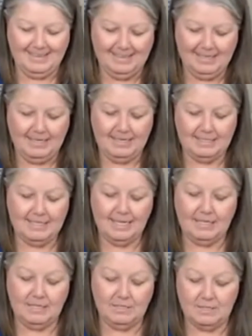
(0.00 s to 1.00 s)
Yes,
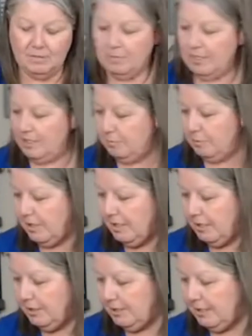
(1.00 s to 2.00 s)
thank you so much, Brenda.
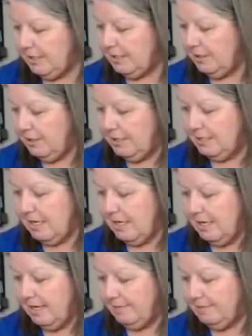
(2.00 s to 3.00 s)
You did. You did not
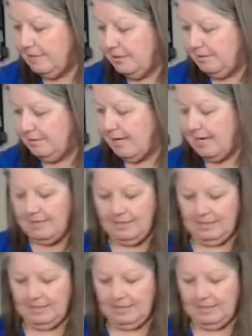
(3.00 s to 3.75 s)
have to do that.